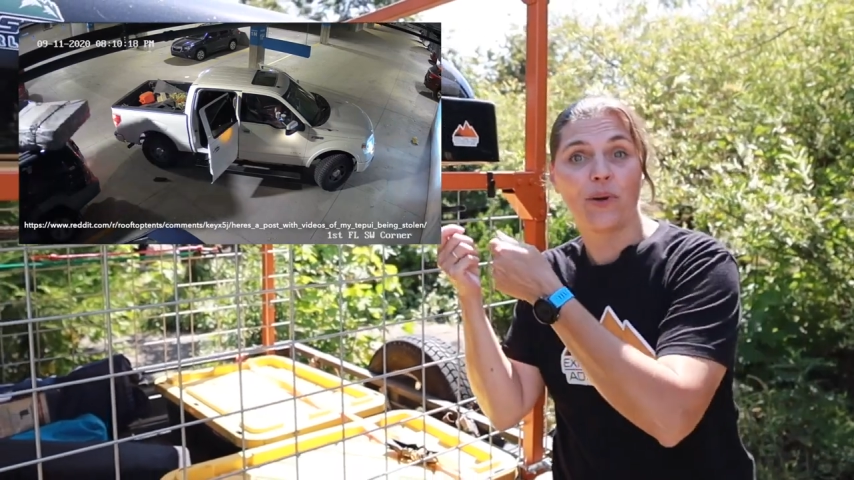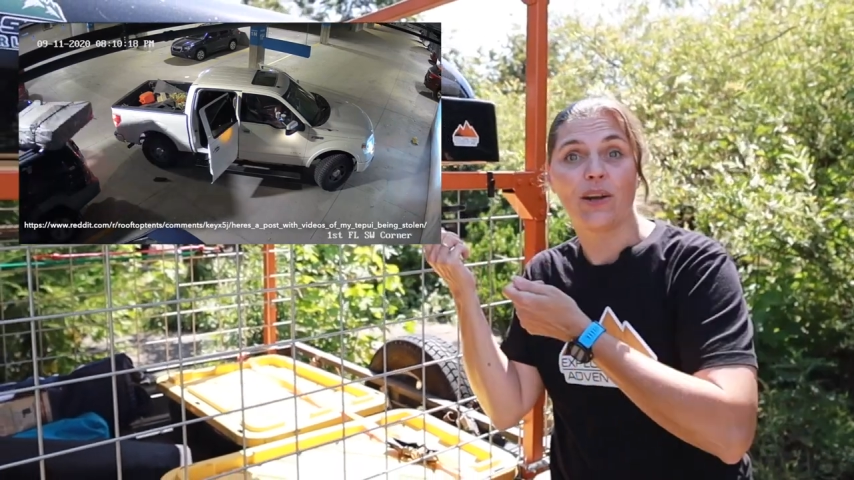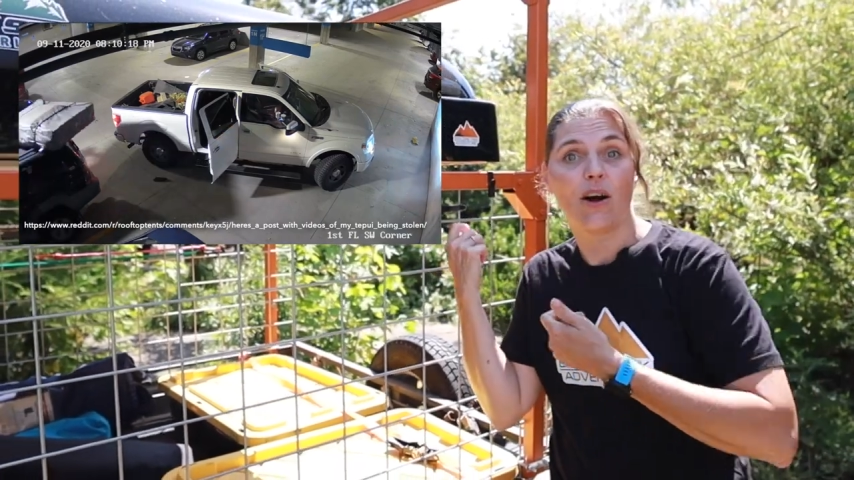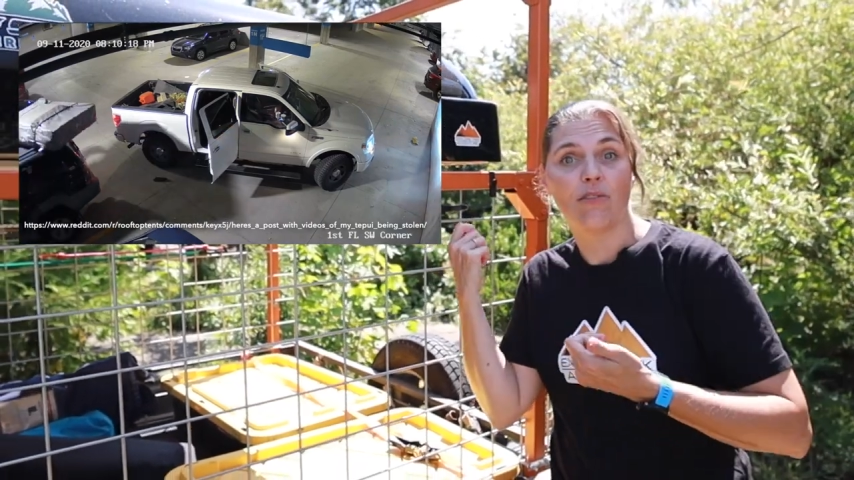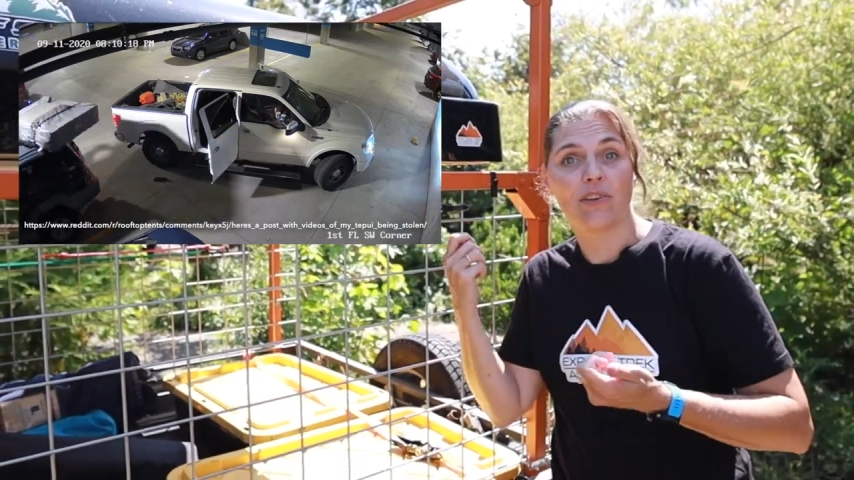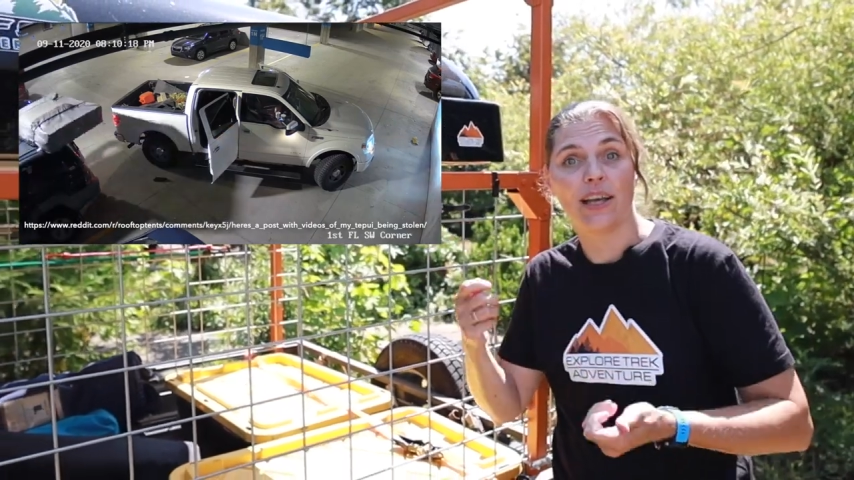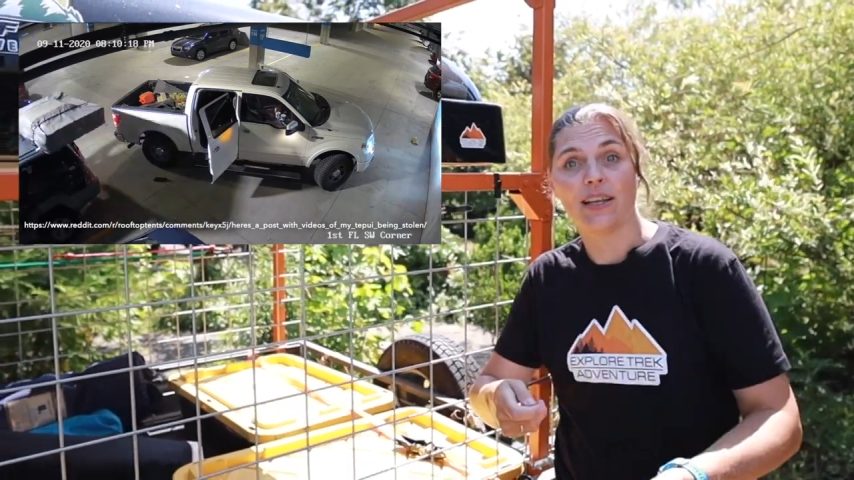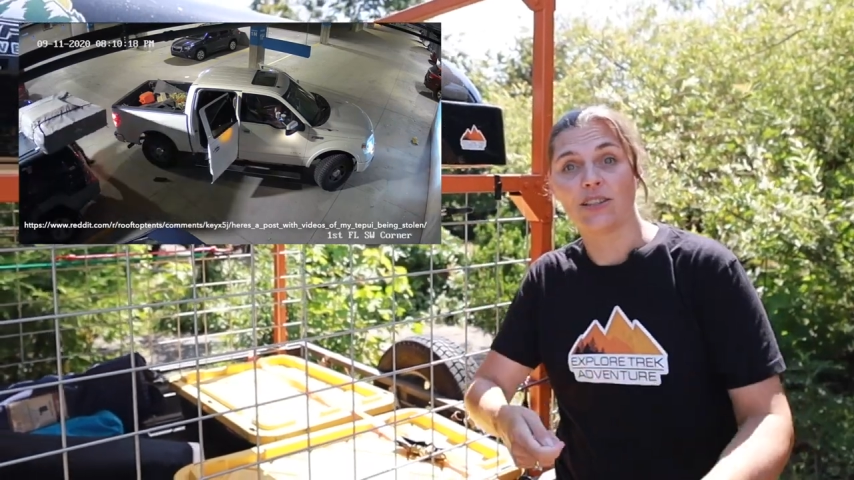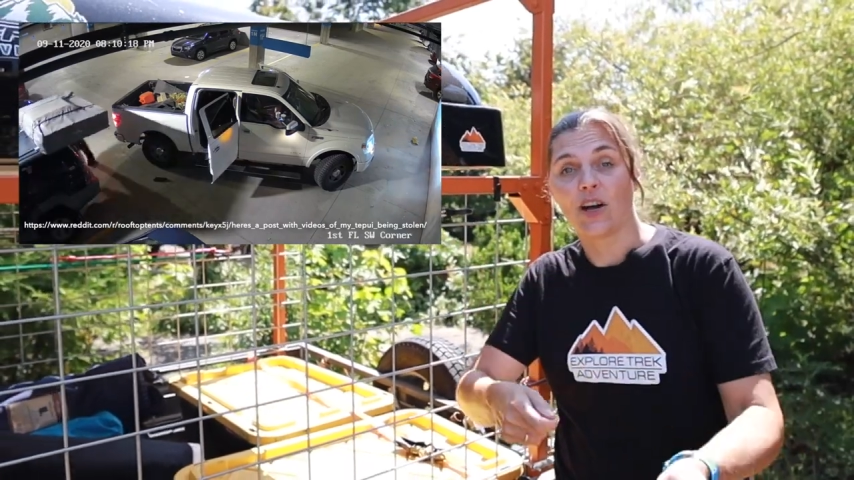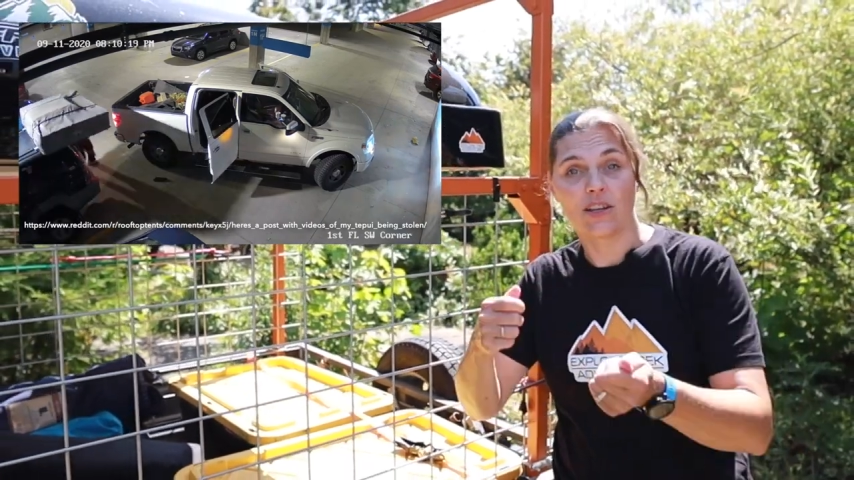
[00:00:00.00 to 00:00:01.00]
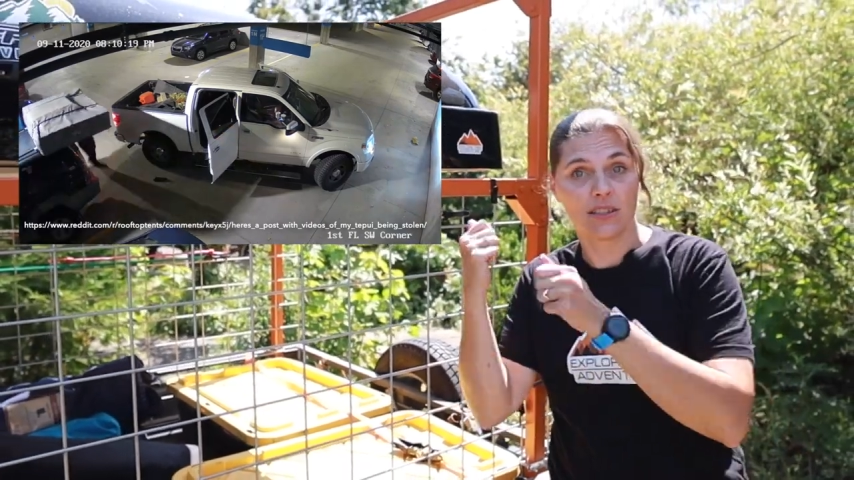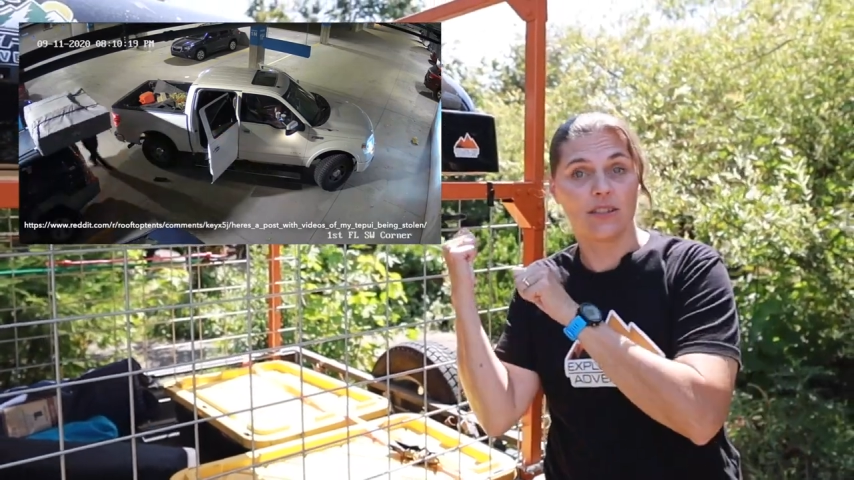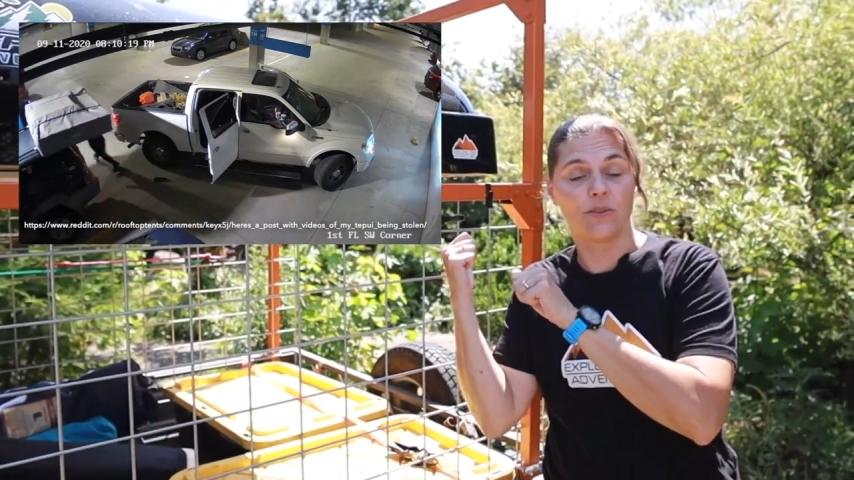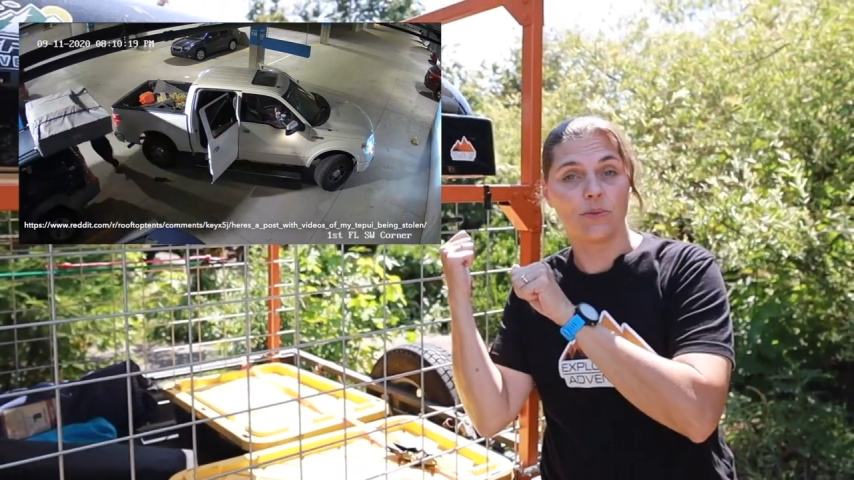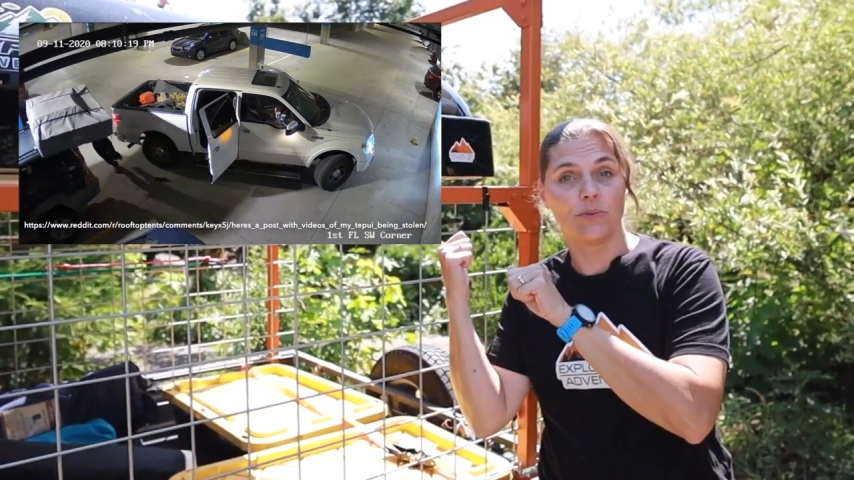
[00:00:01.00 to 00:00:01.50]
right off and tossed
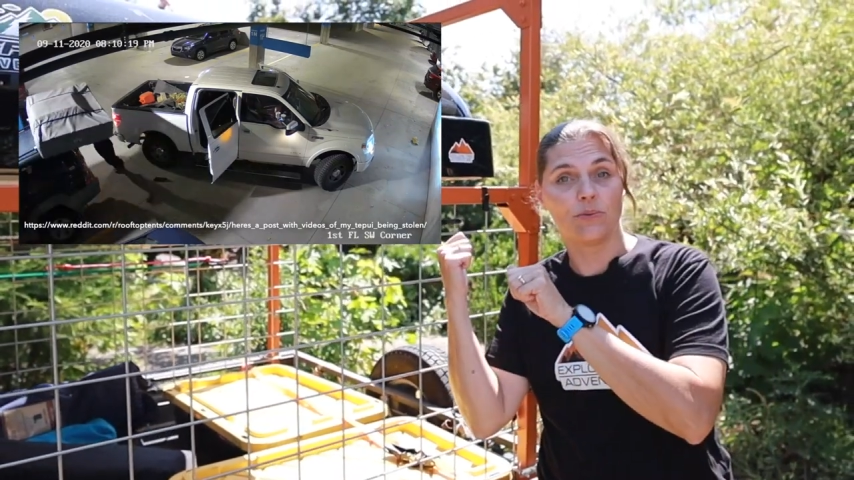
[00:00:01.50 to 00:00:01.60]
the